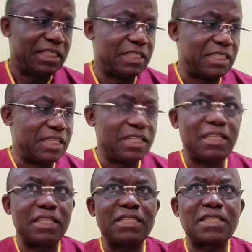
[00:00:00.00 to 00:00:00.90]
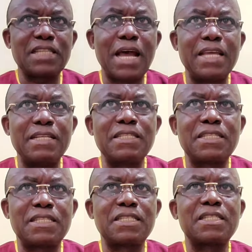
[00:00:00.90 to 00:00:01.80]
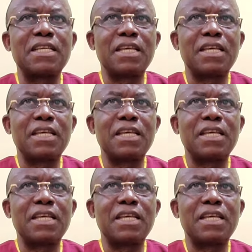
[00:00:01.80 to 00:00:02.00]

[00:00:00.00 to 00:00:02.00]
the signs